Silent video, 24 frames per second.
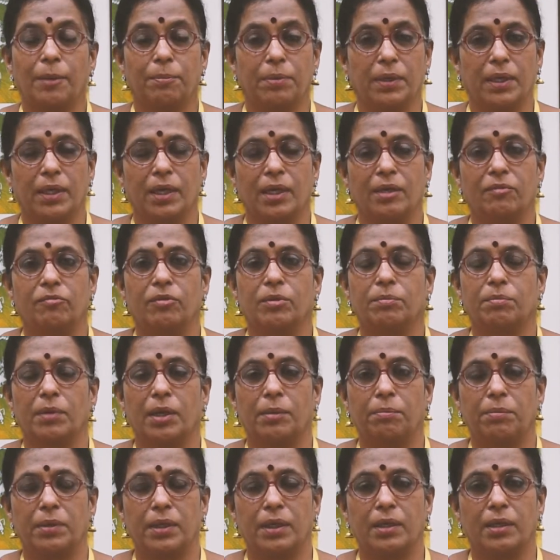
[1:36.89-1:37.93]
I began with
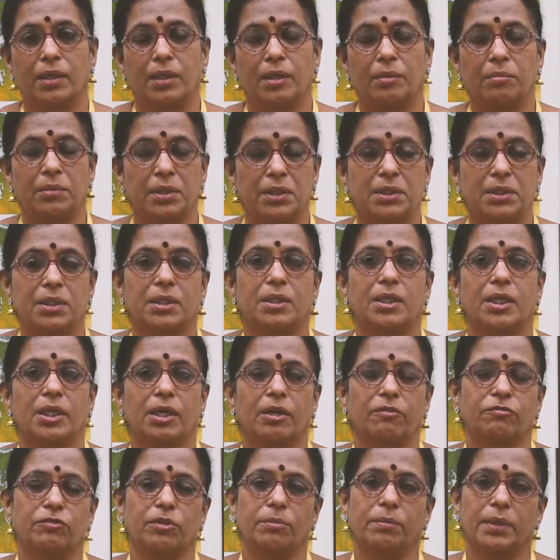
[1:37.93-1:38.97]
my BA immediately
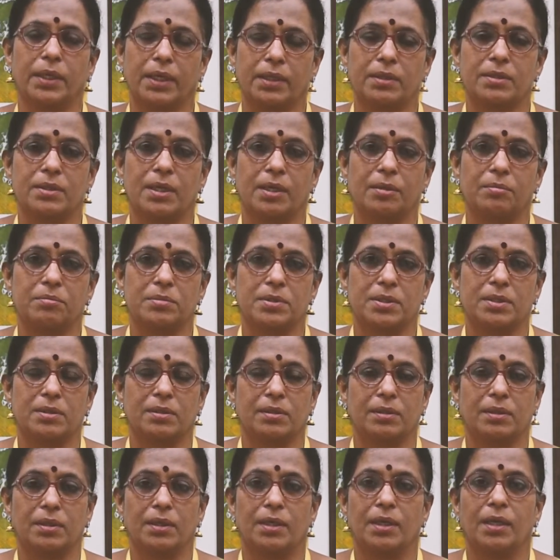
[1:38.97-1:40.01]
after my
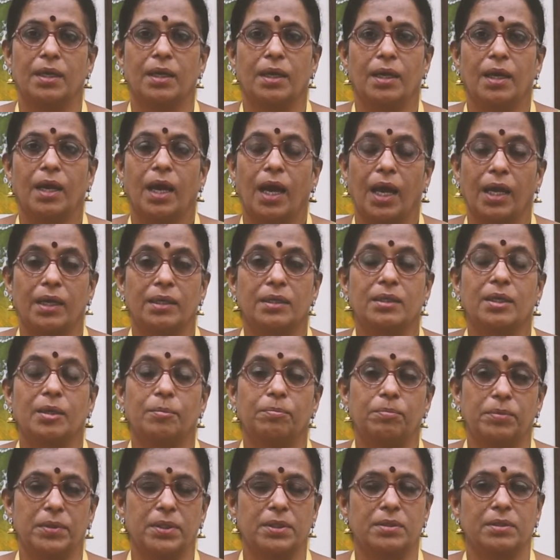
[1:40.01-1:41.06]
exams and
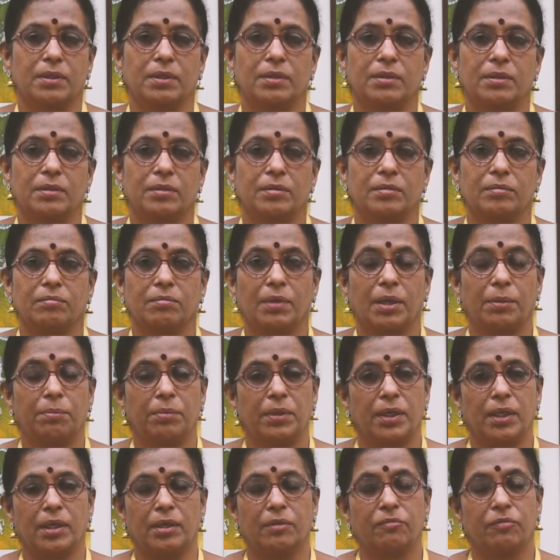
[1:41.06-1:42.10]
completed my
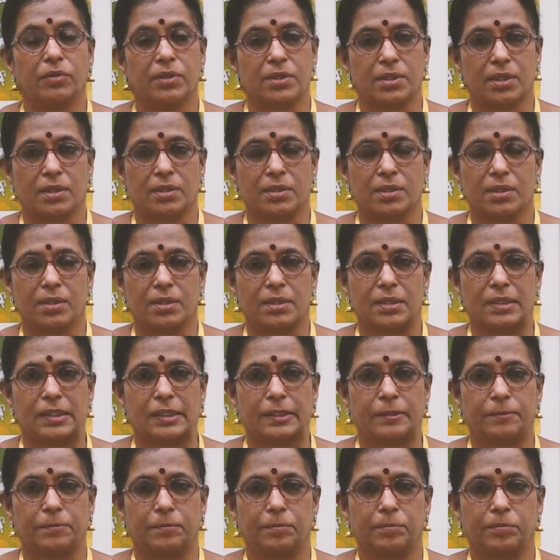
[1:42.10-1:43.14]
BA with
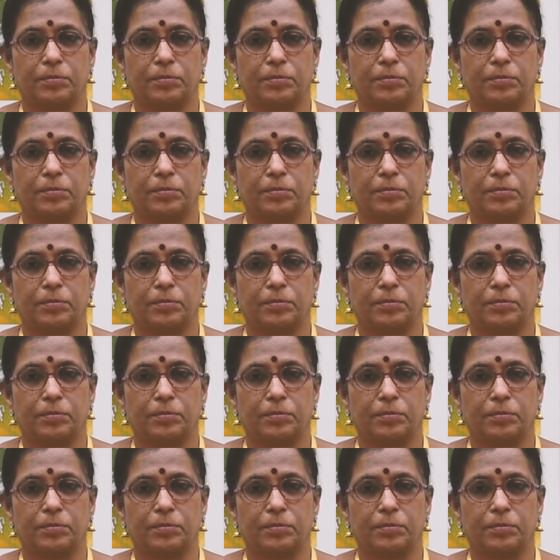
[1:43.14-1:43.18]
success.